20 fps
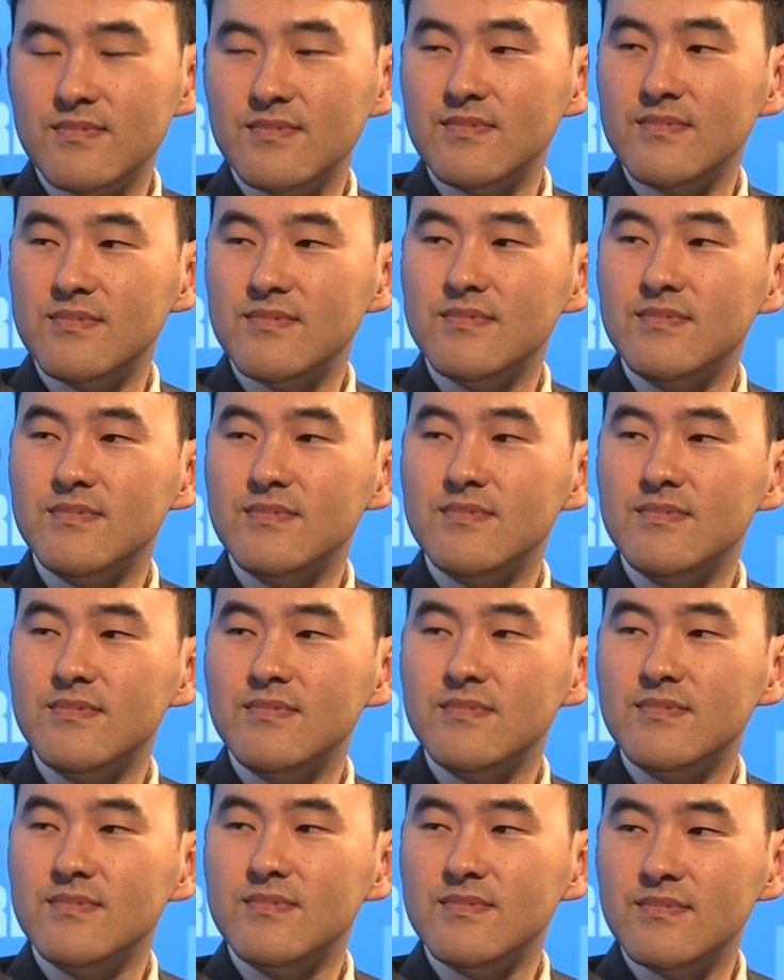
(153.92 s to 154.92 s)

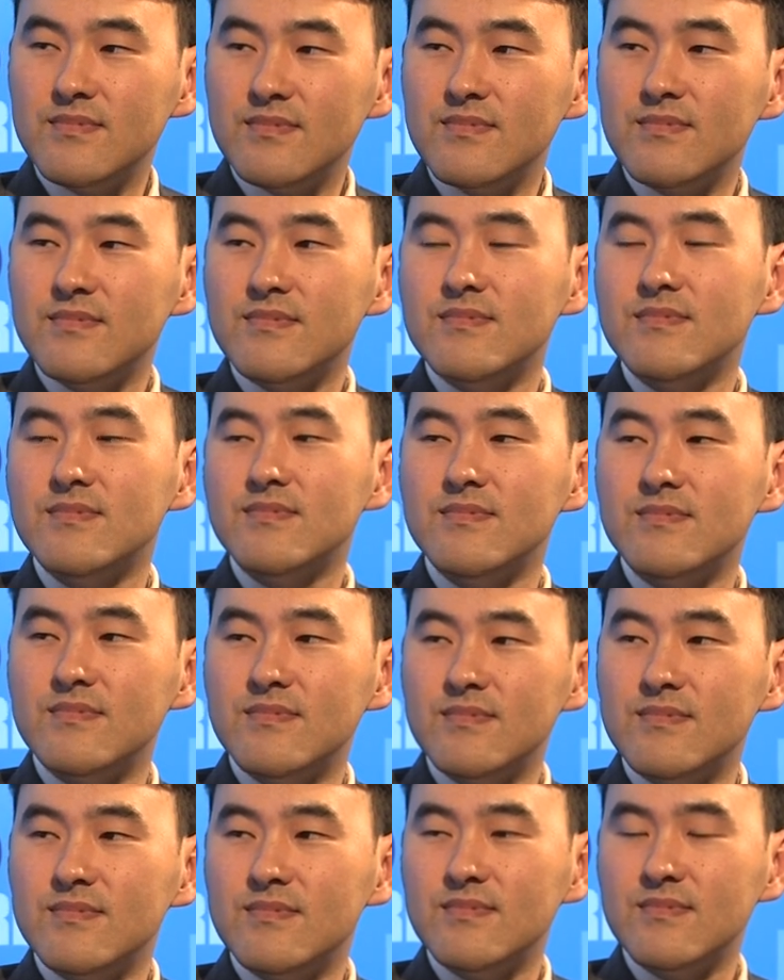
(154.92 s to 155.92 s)

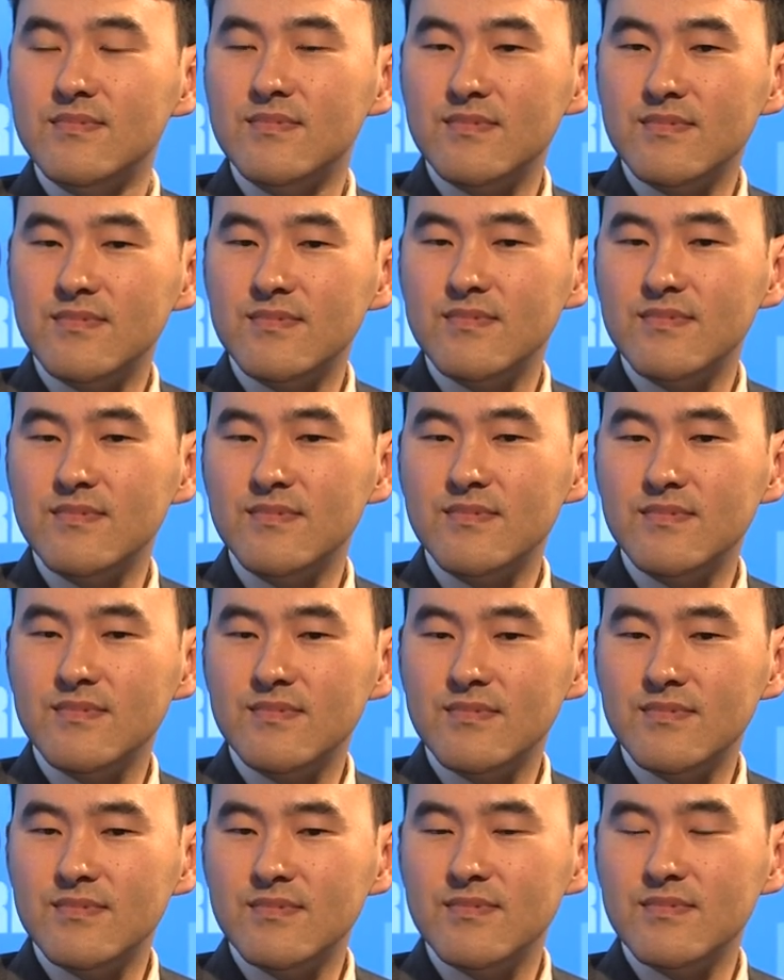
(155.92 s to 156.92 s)

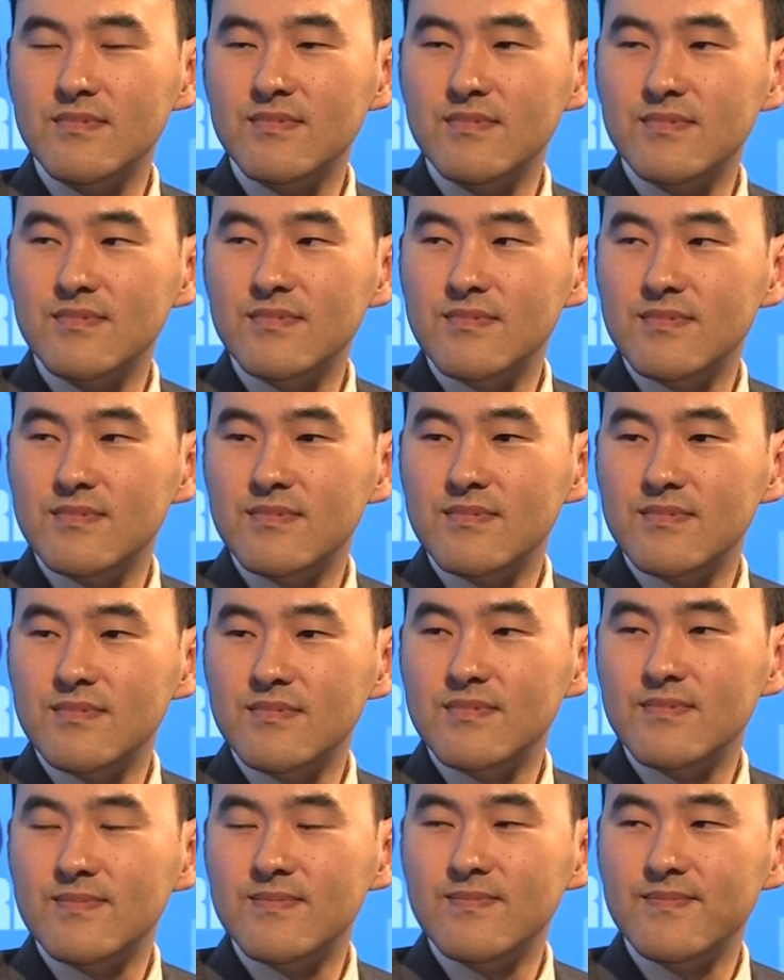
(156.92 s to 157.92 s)

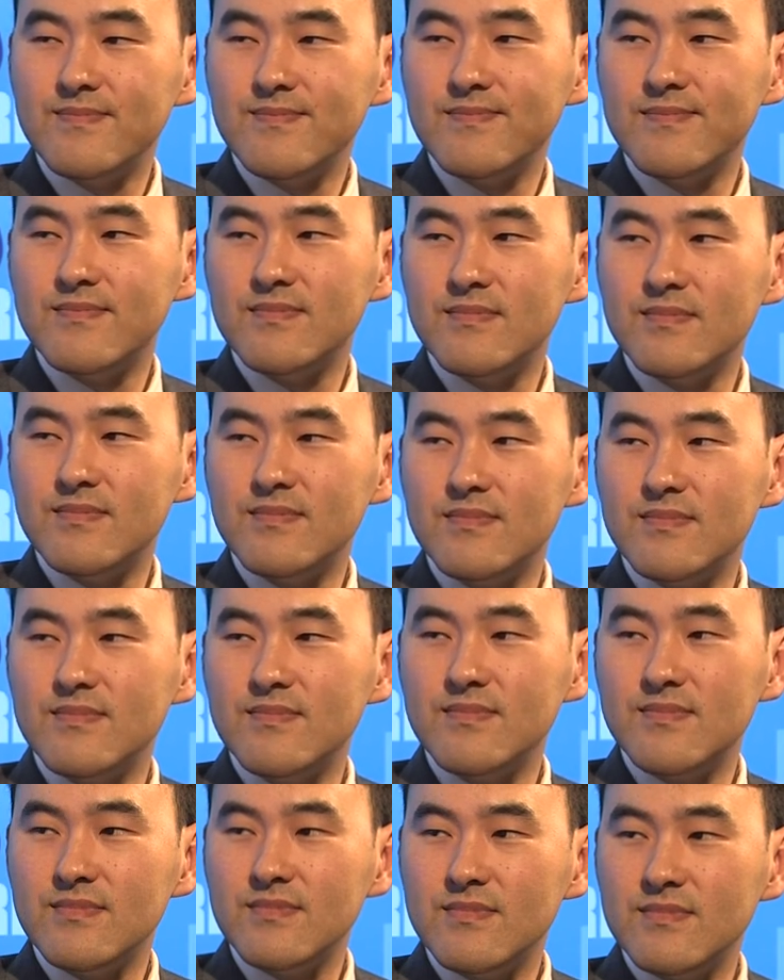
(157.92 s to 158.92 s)

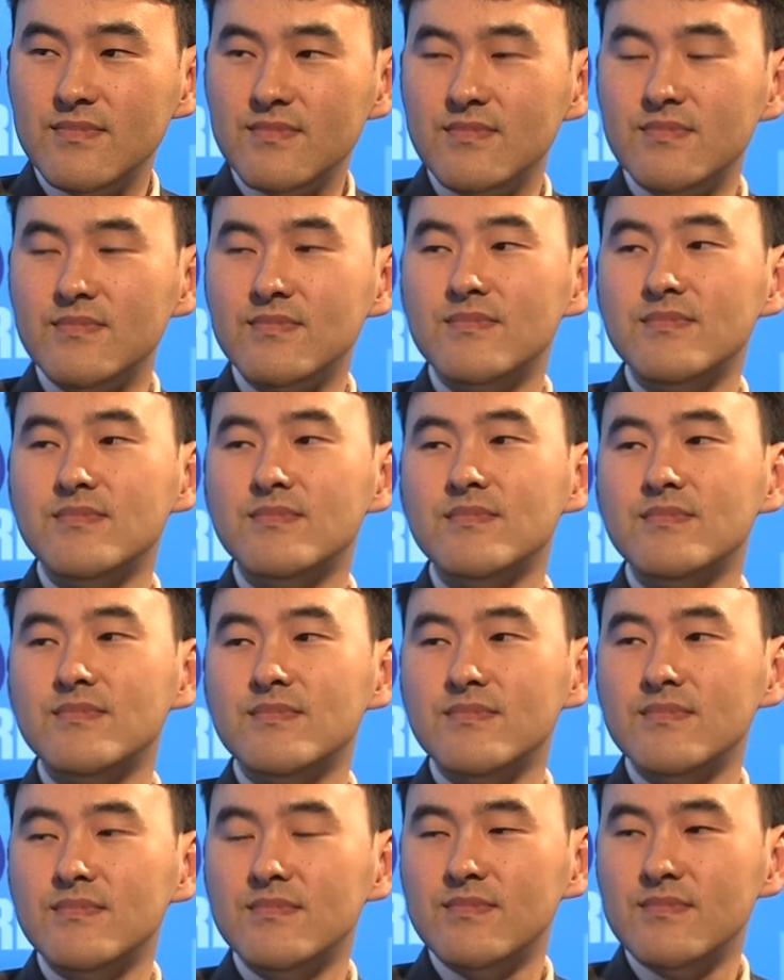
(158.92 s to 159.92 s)

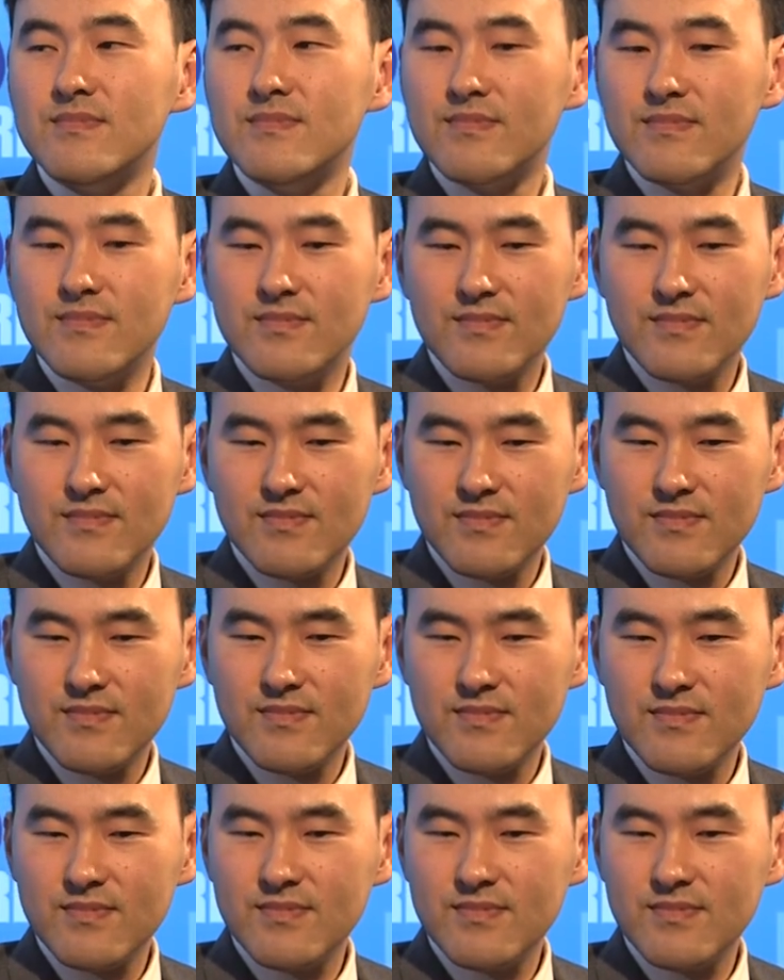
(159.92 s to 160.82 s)
(not speaking)